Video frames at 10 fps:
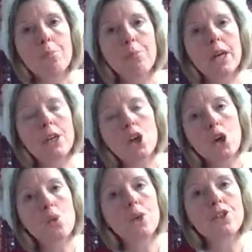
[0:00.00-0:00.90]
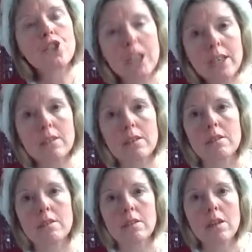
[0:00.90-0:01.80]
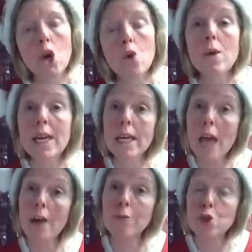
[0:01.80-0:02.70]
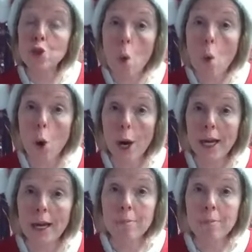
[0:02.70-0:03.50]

but with Jesus, we can have joy